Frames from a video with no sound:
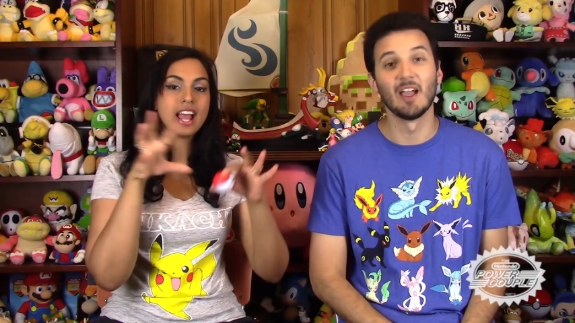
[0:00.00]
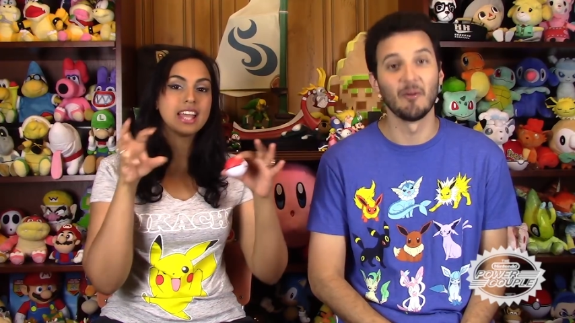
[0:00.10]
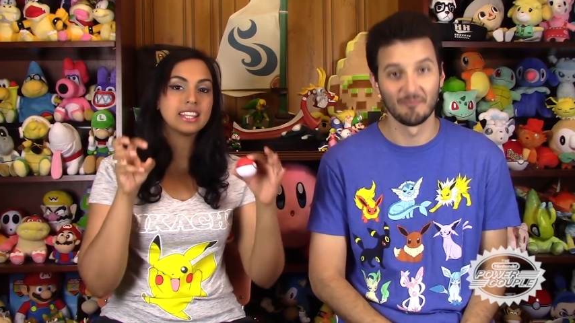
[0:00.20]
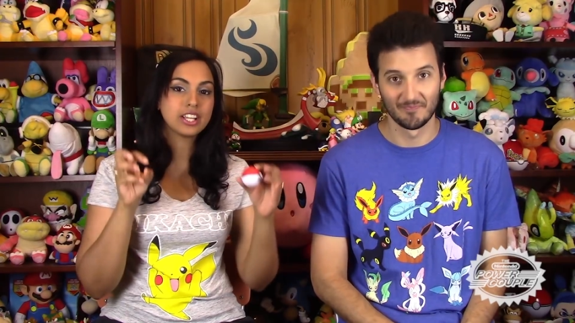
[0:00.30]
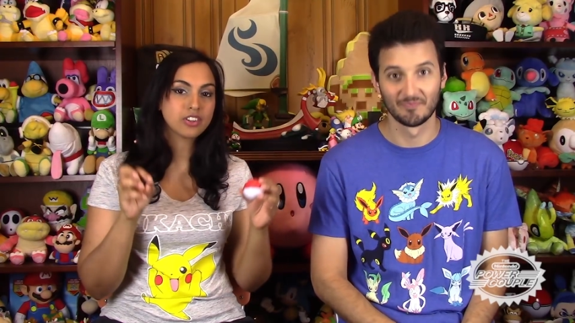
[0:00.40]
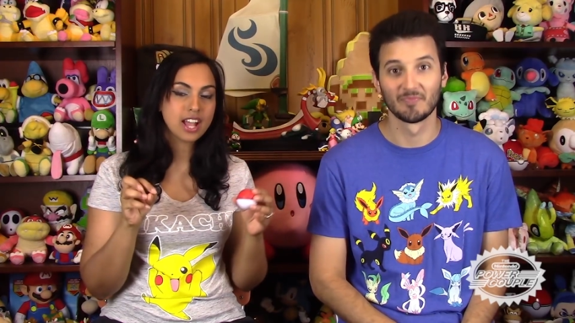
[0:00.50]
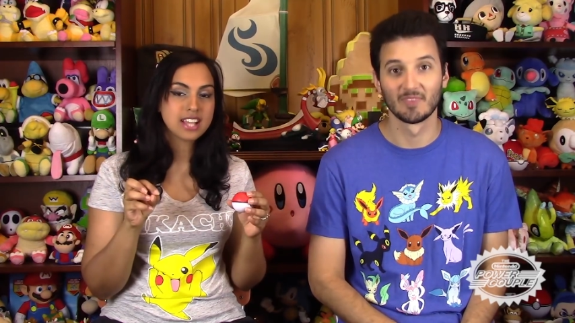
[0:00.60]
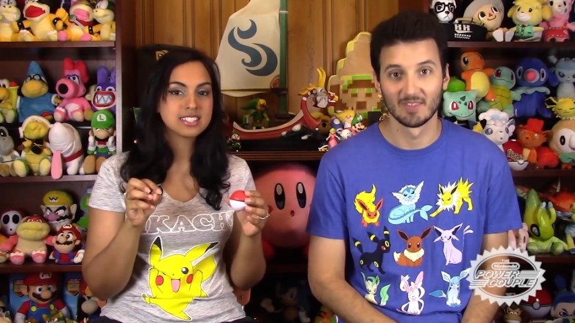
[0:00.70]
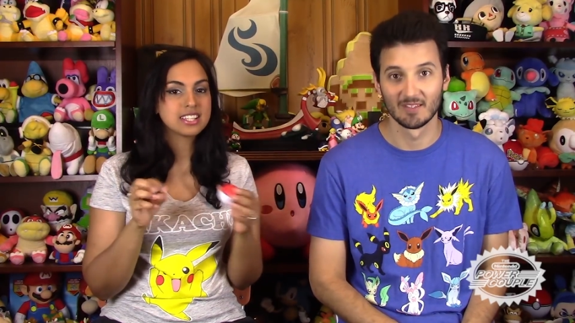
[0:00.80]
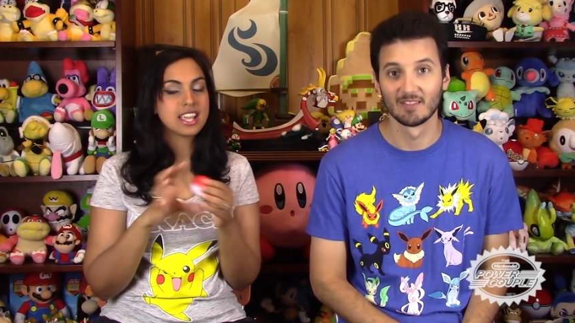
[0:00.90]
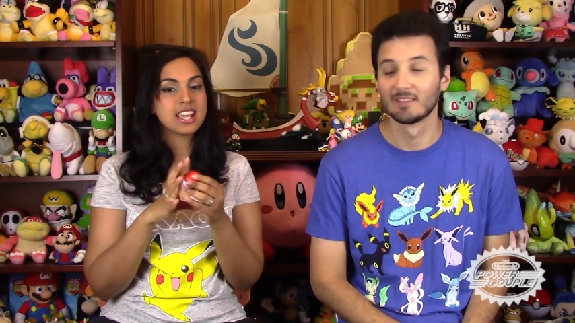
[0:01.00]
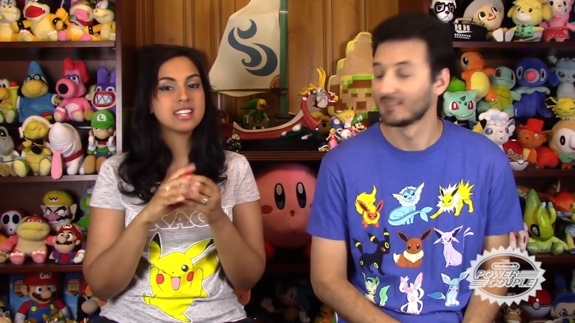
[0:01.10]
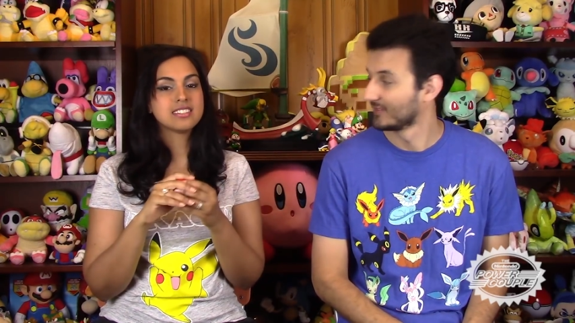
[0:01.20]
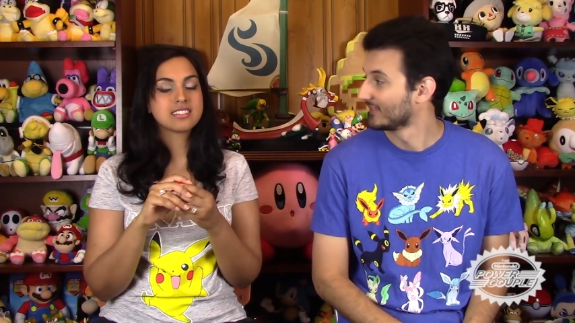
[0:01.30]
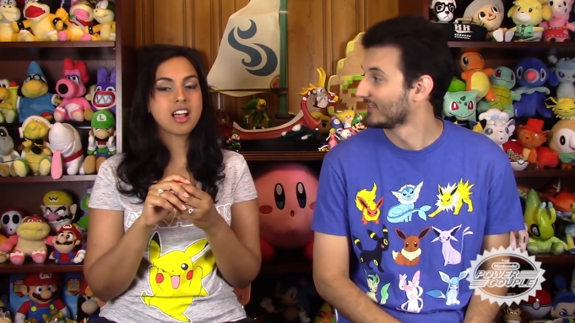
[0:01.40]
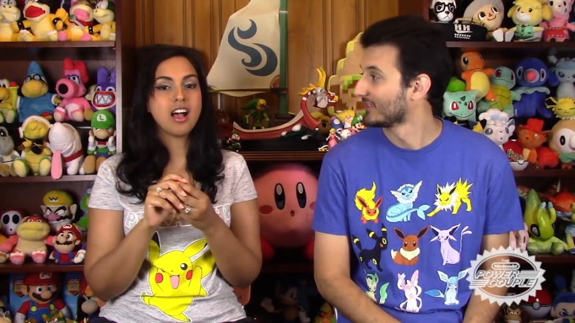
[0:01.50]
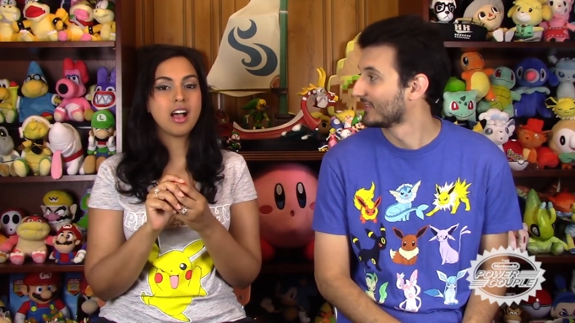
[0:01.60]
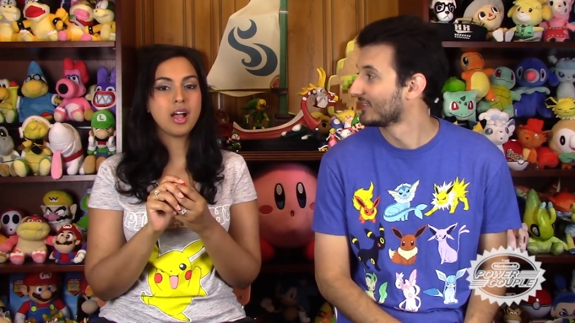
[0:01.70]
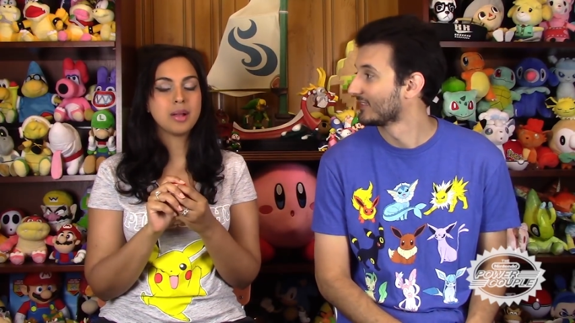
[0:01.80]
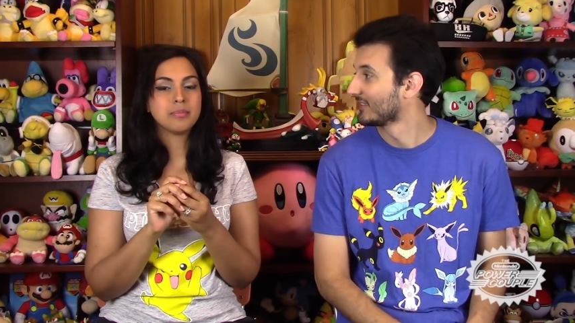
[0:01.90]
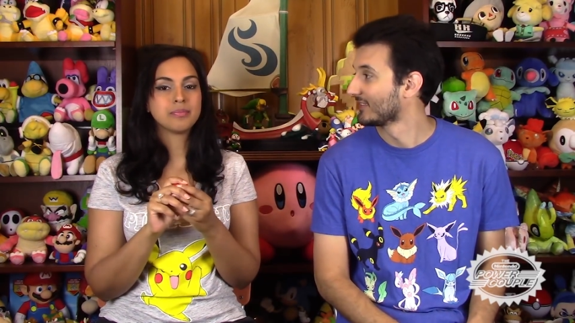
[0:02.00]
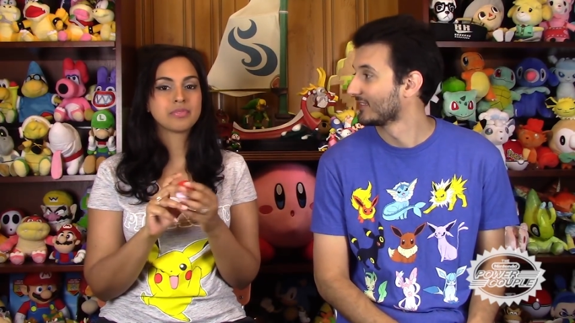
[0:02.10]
Speaker 1: had like grasslands. Um,